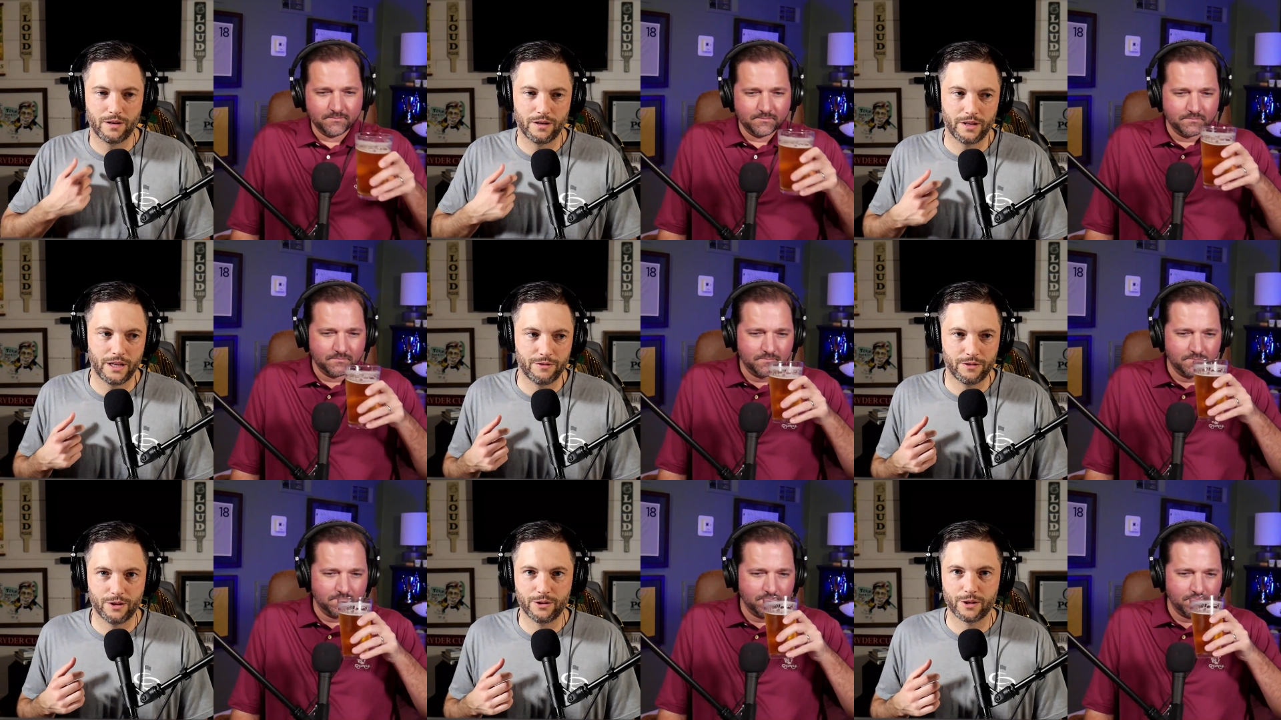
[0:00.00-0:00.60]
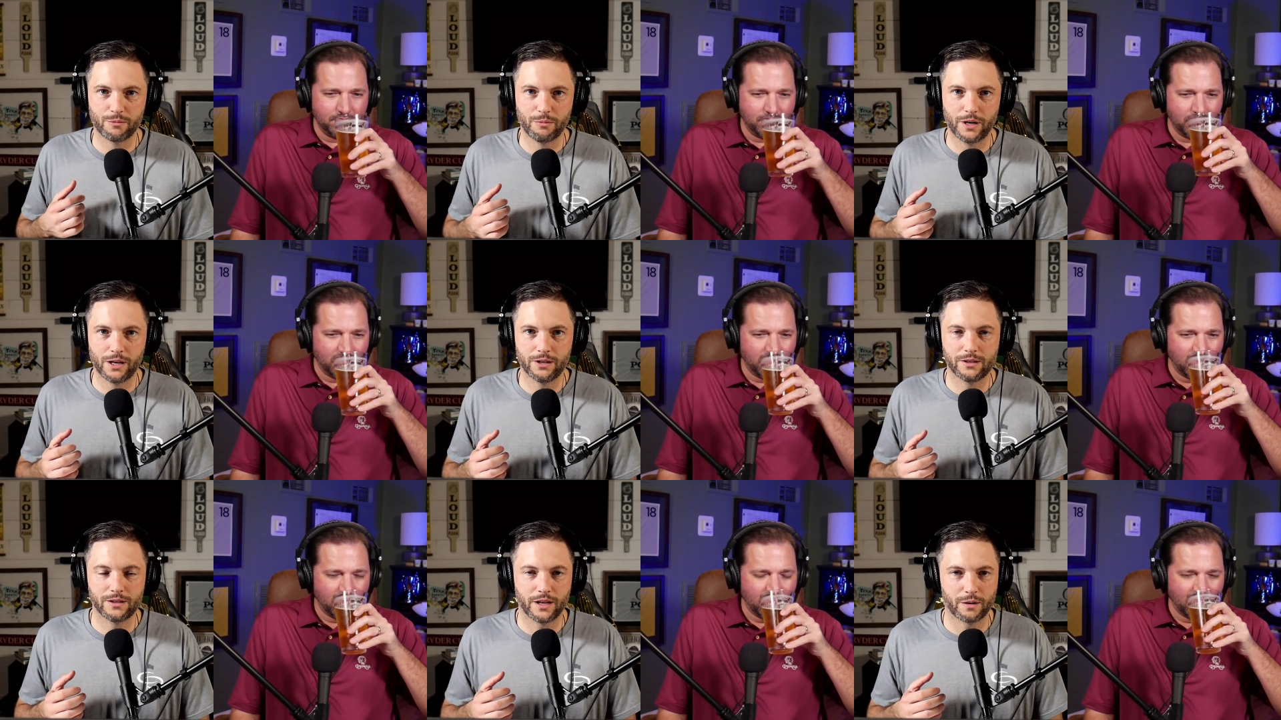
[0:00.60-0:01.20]
Speaker 1: even though you're
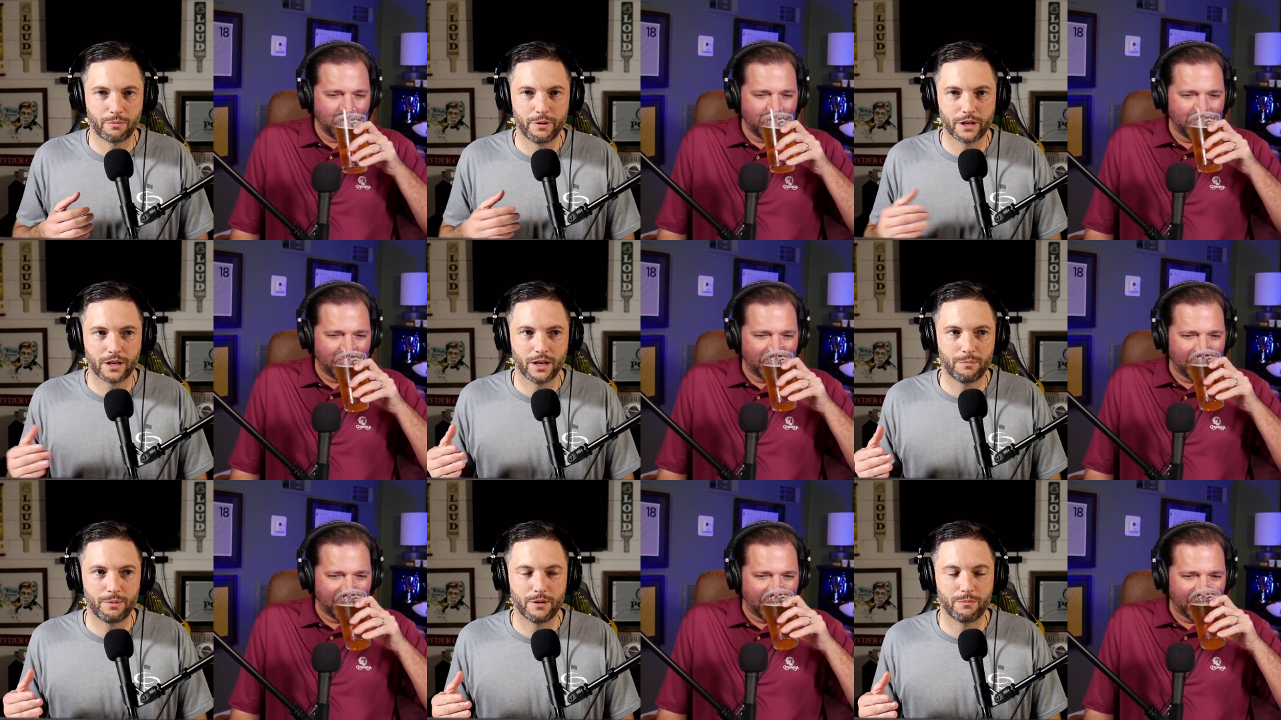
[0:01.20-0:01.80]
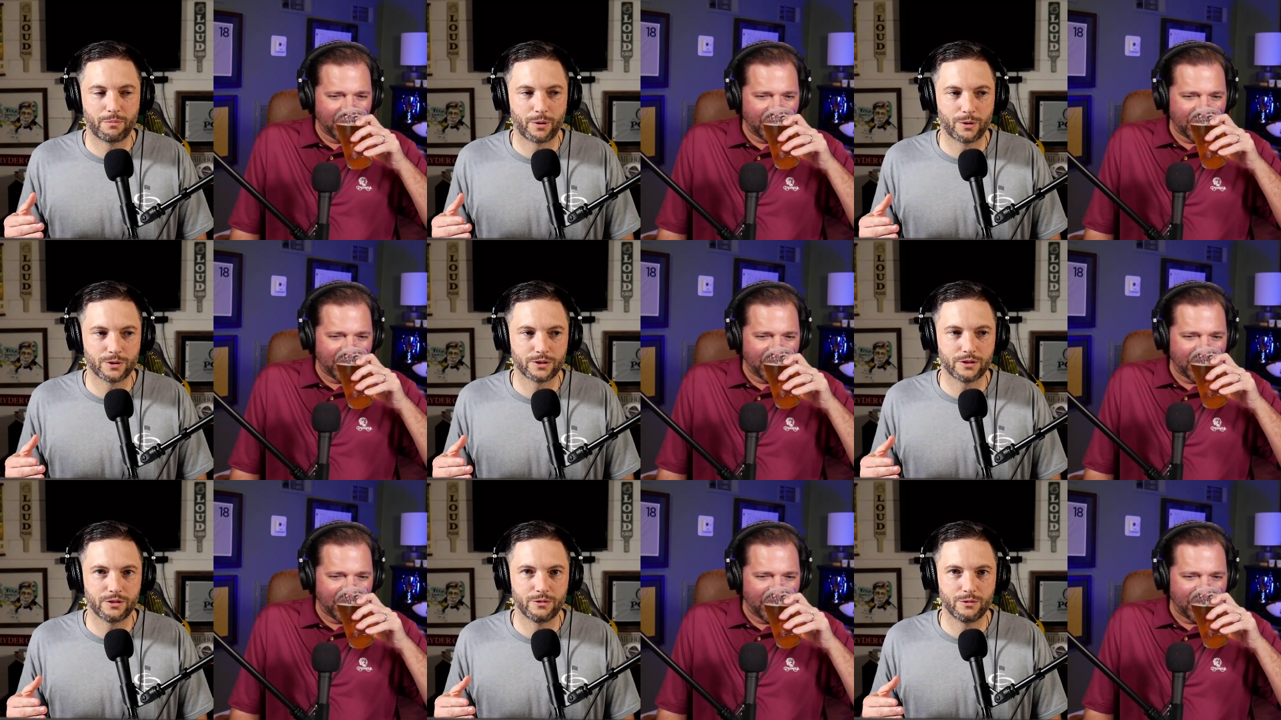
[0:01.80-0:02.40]
married, like pick up a
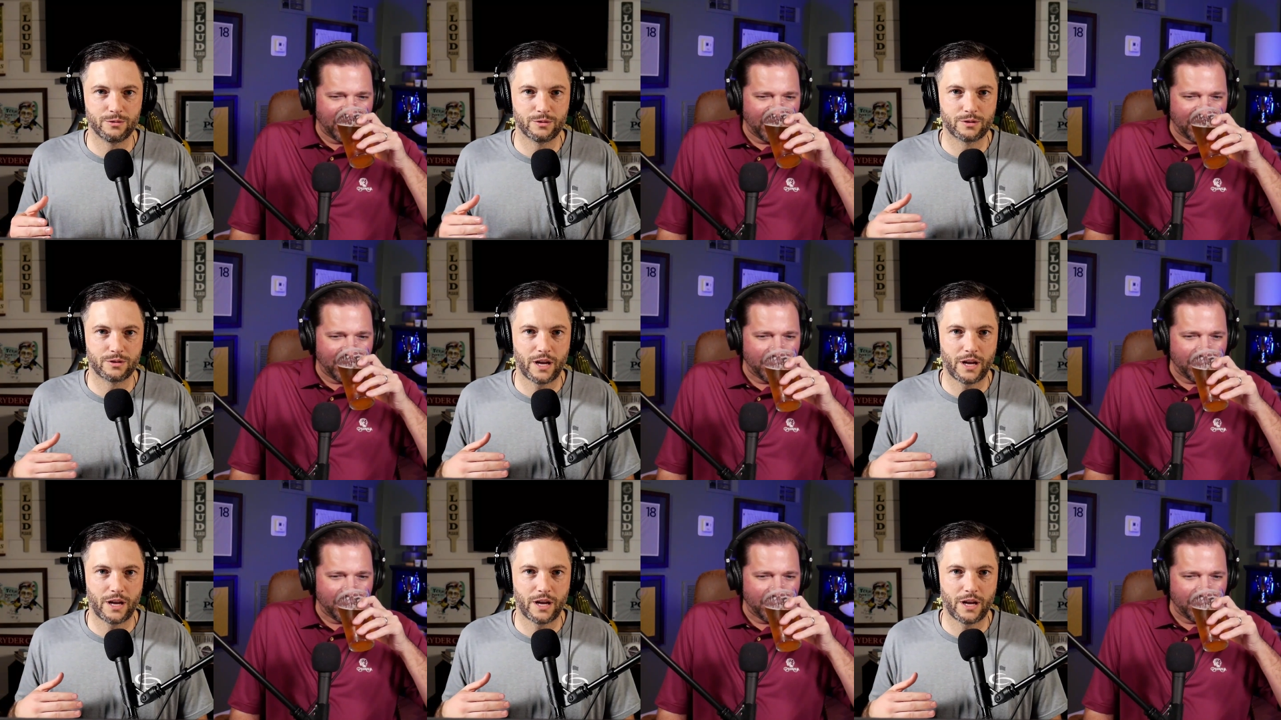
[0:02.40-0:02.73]
person who's